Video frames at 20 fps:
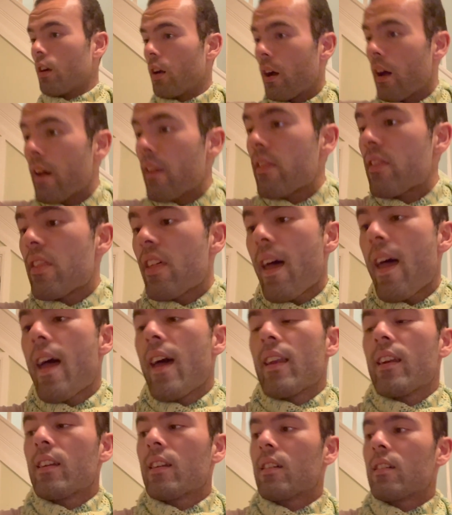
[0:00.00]
And
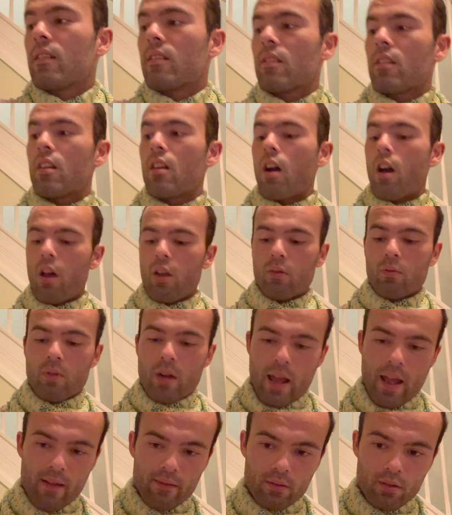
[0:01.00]
then the last one
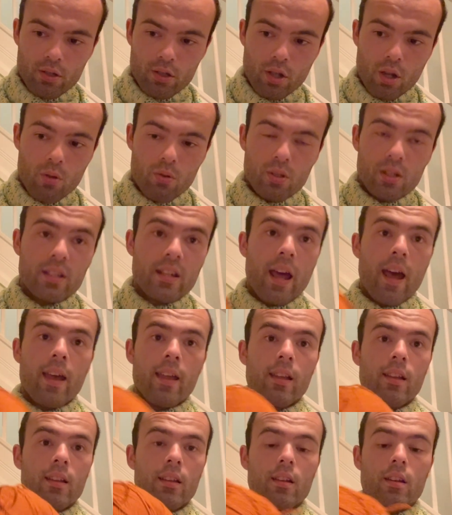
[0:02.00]
I have to show
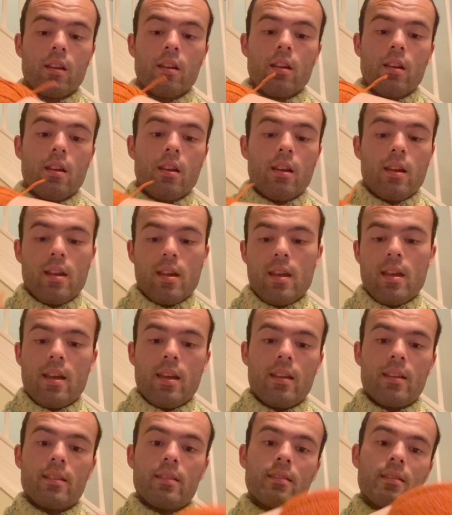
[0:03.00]
today
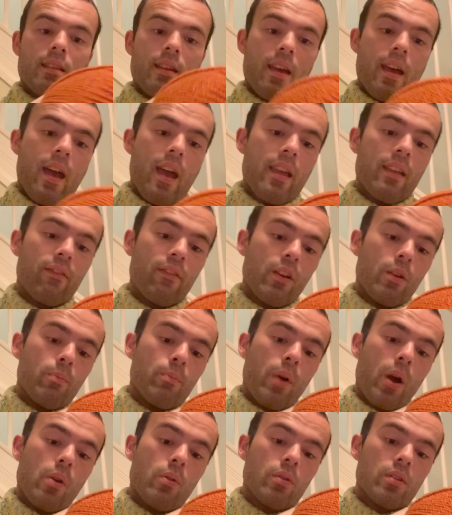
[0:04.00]
is Hayfield
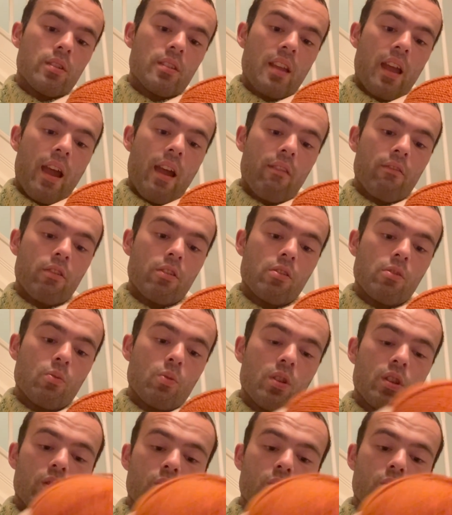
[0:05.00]
Bonus Aran with